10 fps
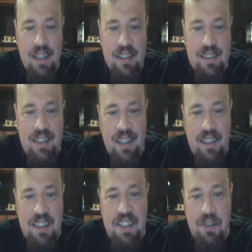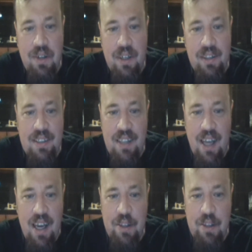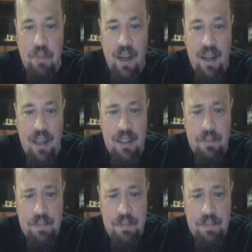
it's not an issue on this side of the pond.